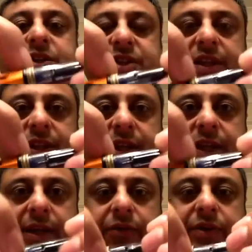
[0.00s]
see
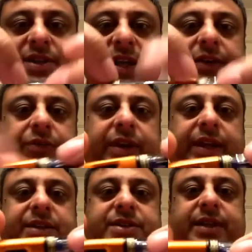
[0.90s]
the retainer
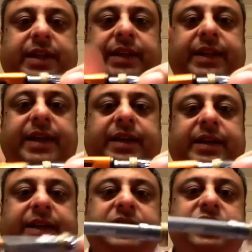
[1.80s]
ring is still in there,
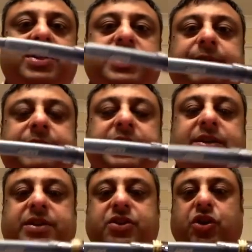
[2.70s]
and that's just simply
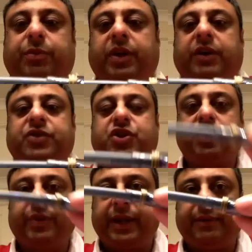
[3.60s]
to stop me over
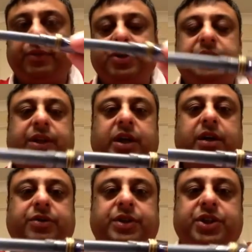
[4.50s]
screwing it and pushing the
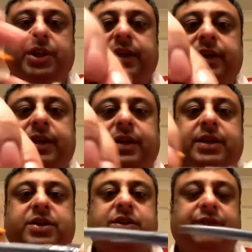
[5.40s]
cartridge in.
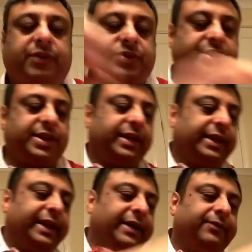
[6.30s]
So if I was to take
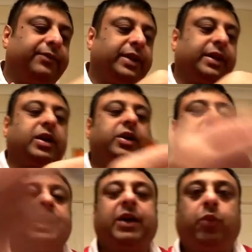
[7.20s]
that out, now
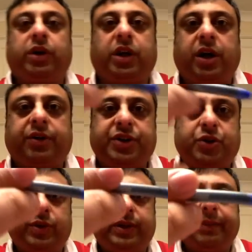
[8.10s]
you get one
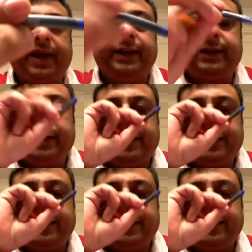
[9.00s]
cartridge with the pen,